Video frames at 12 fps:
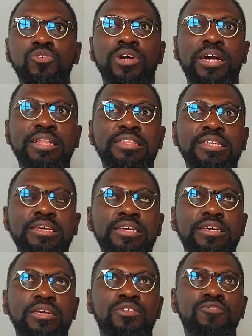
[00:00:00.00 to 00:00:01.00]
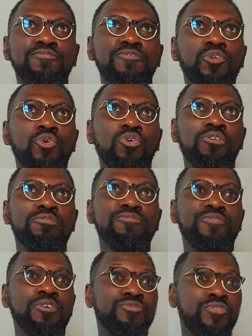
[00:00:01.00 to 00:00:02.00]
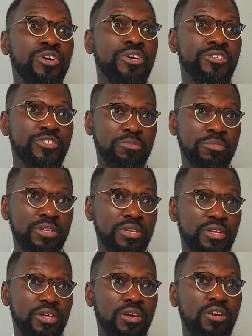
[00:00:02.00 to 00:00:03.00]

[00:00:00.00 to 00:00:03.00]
We look at the flow of thoughts for our customer,